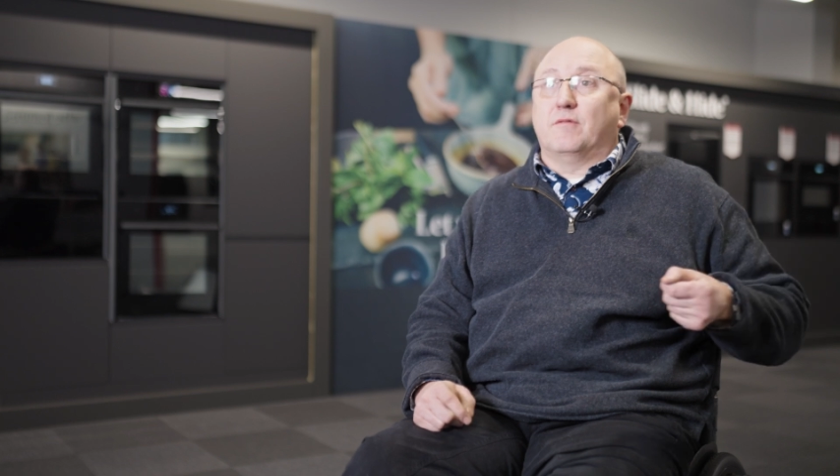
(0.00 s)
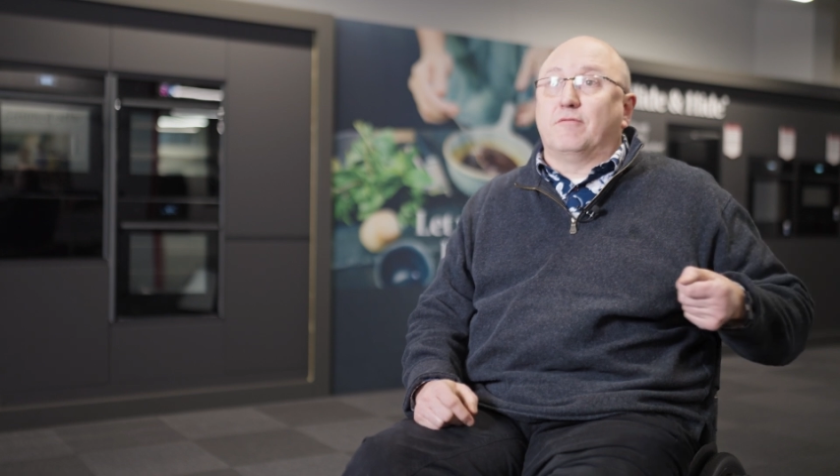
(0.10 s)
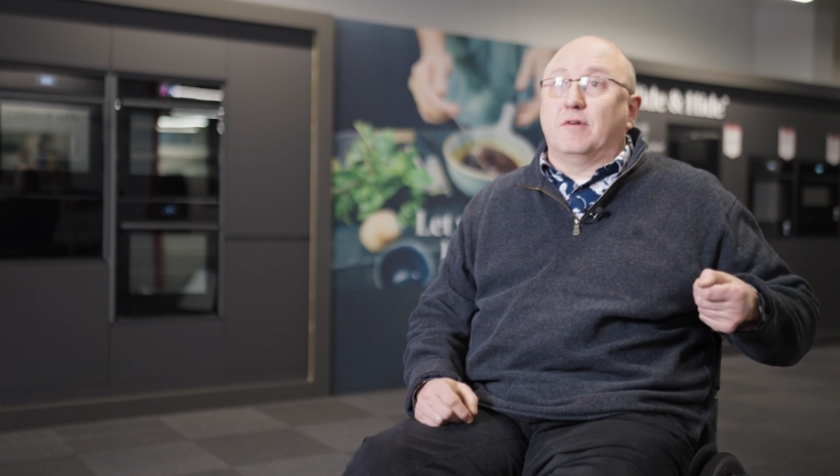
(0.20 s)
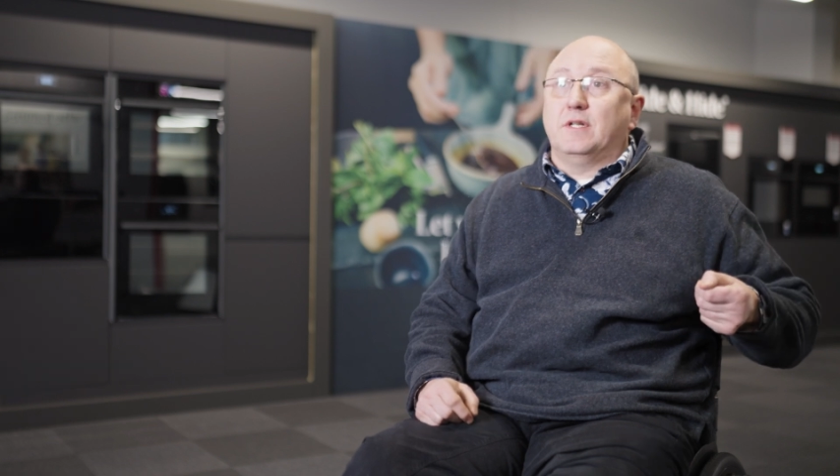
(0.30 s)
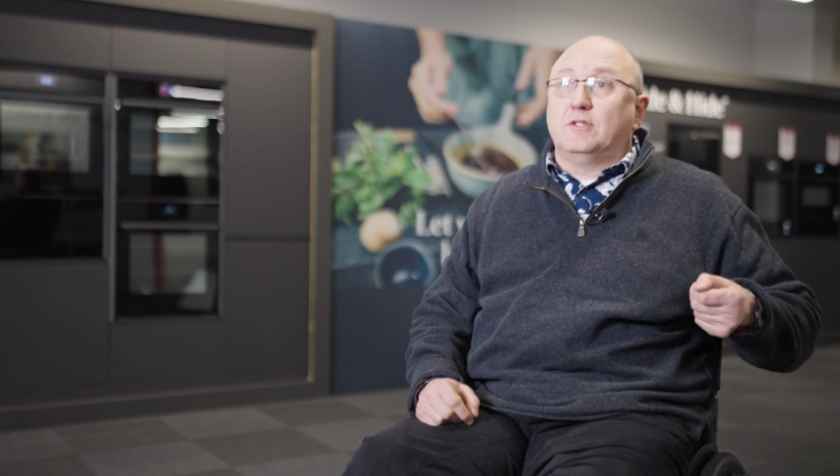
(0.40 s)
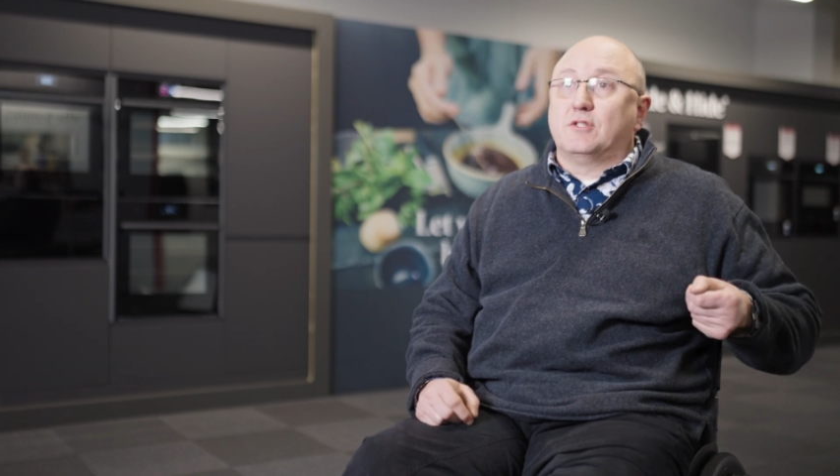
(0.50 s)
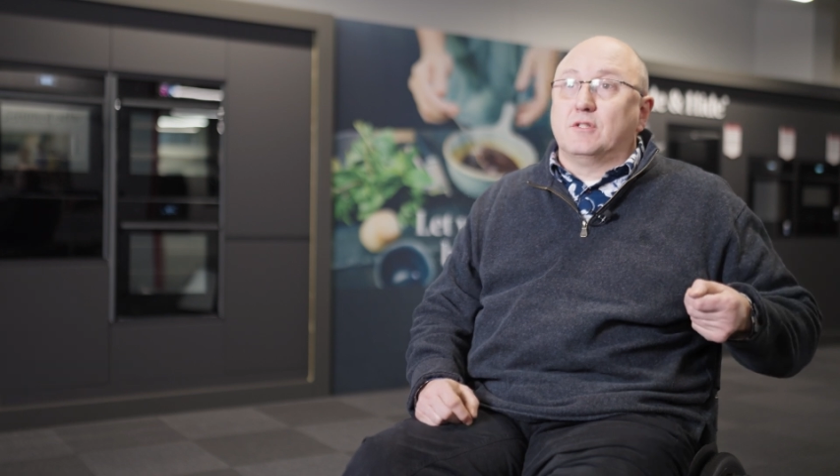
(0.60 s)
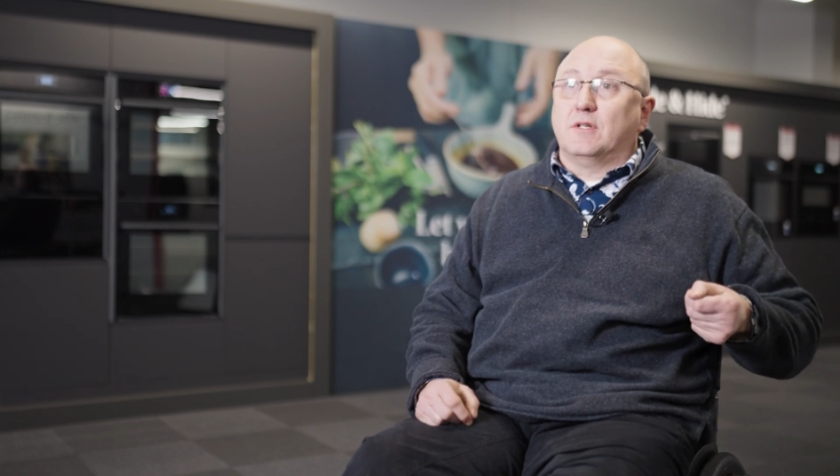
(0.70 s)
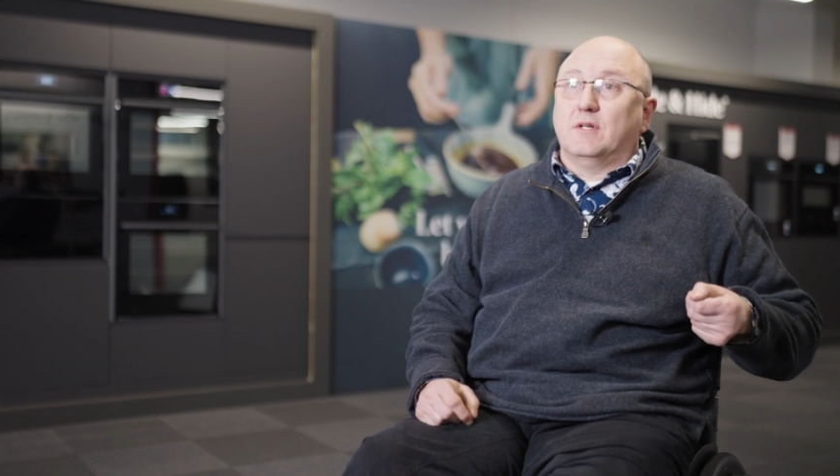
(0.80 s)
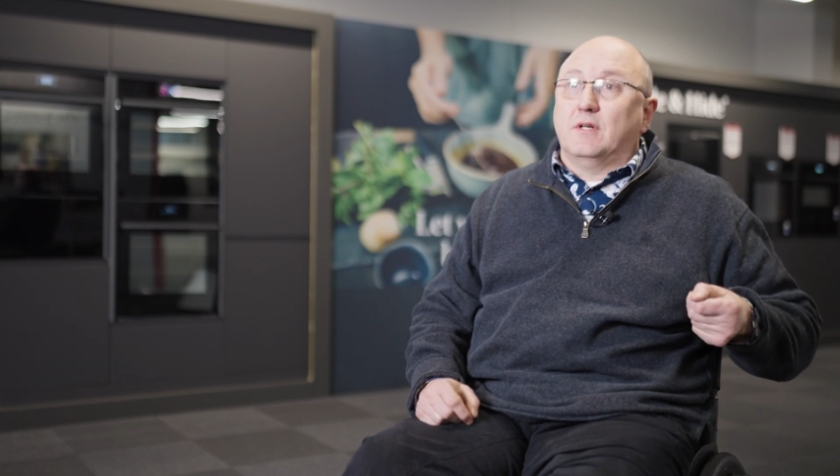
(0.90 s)
fridge,
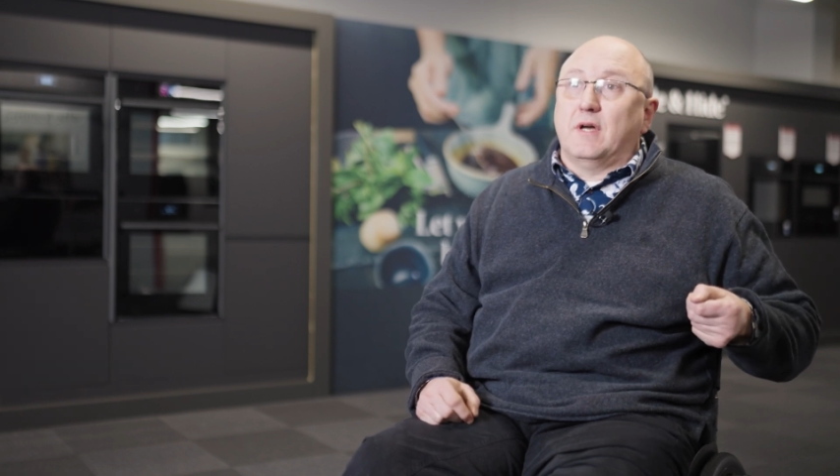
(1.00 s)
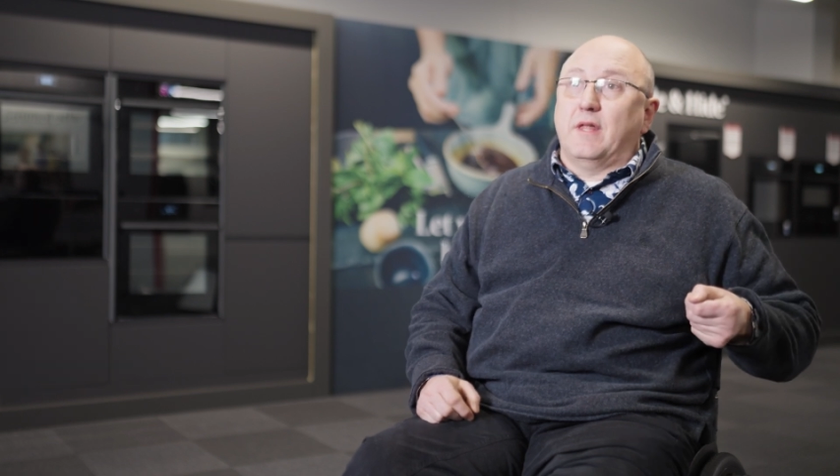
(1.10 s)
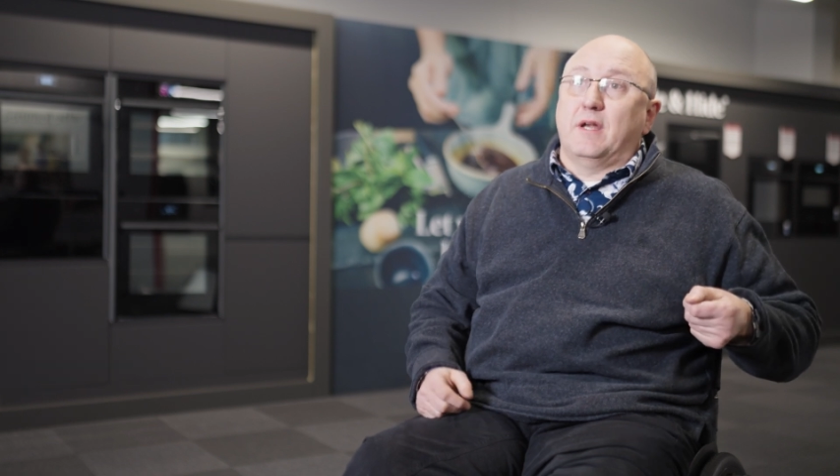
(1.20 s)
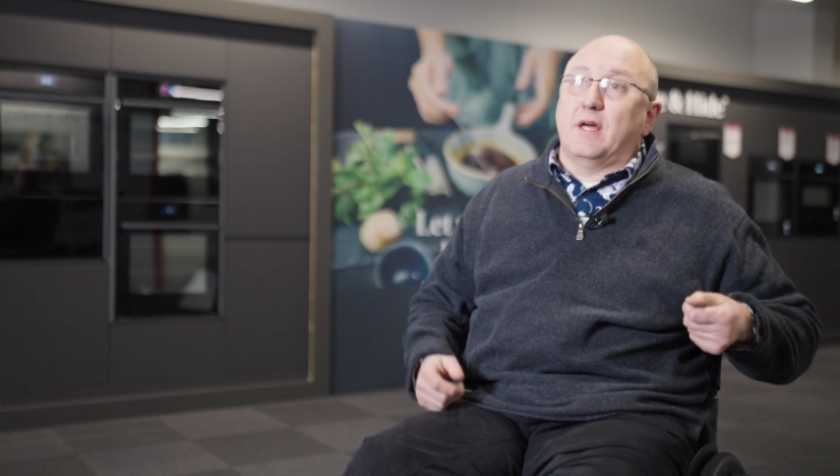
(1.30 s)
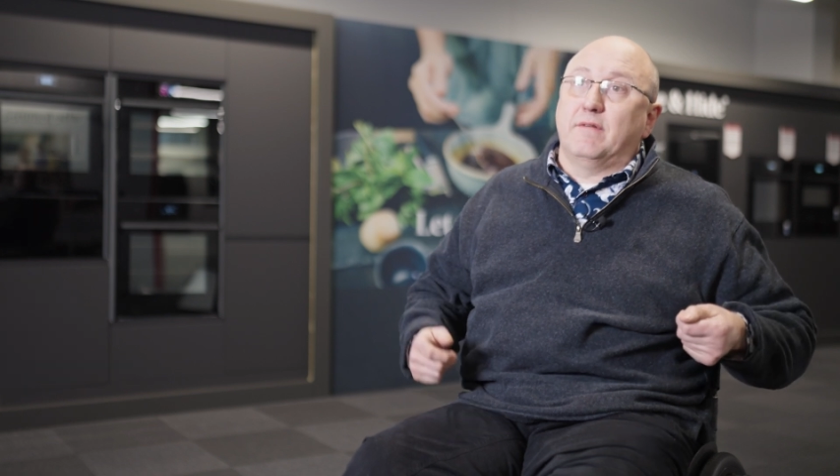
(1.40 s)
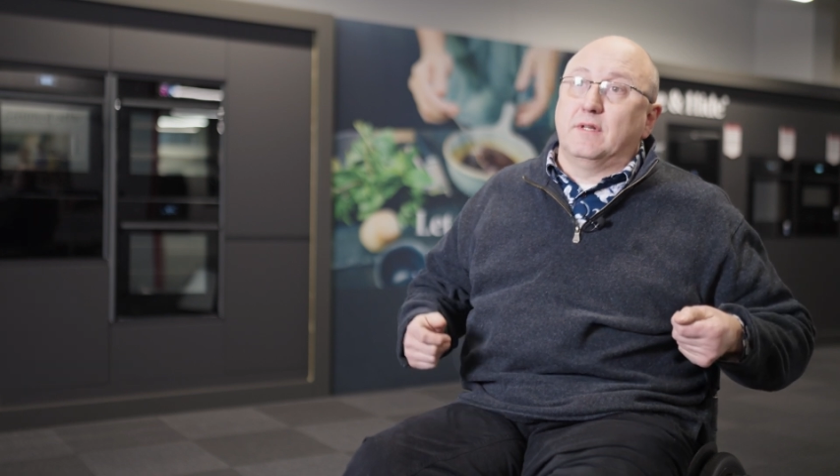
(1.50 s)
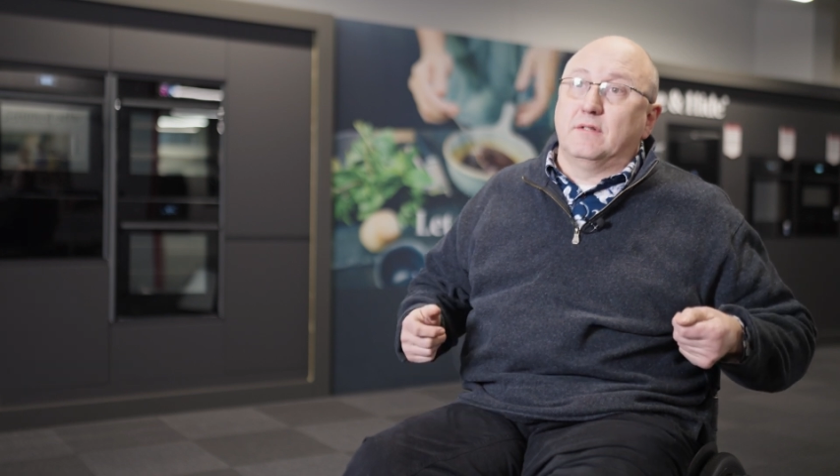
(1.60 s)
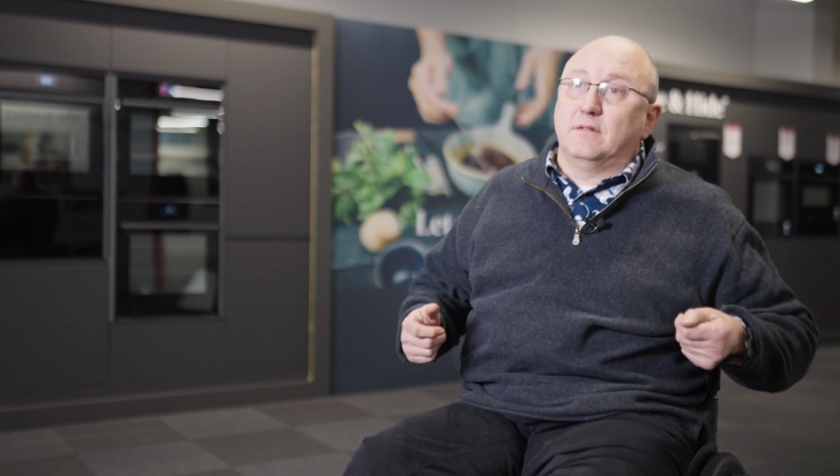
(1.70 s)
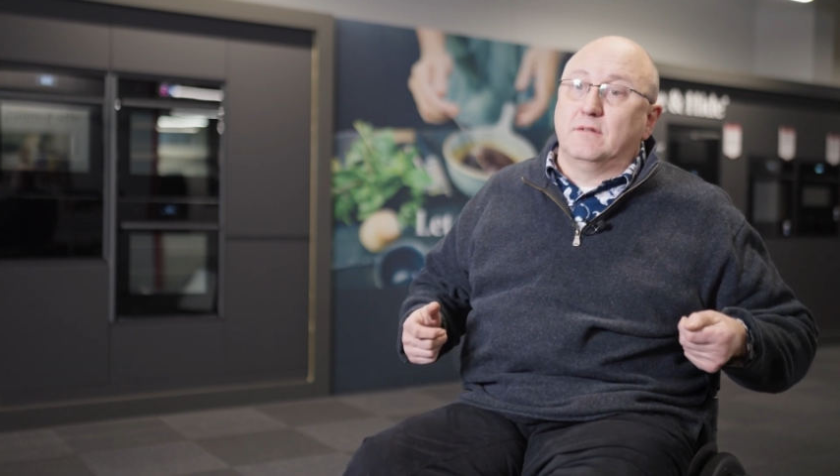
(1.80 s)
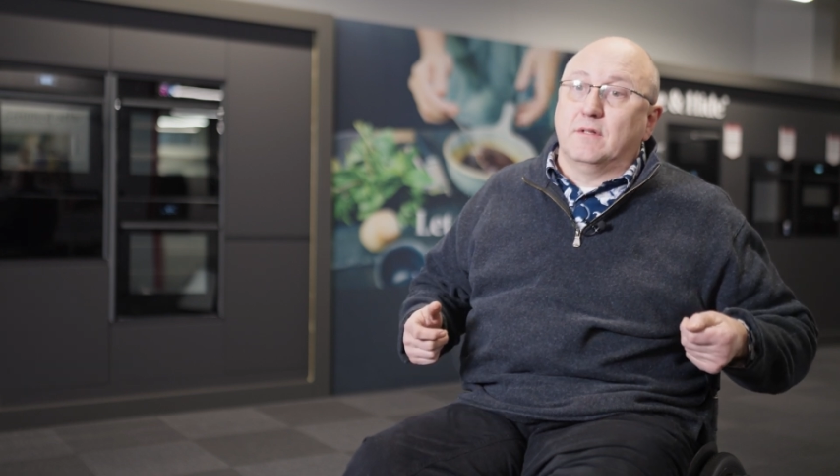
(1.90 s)
and then
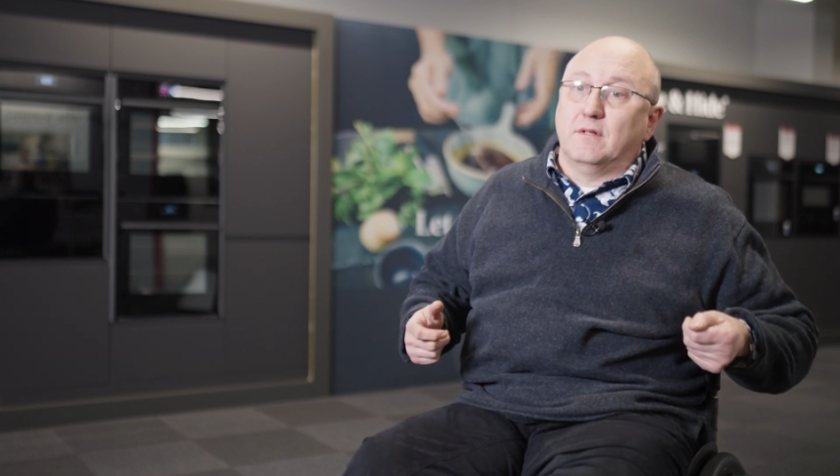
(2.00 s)
having,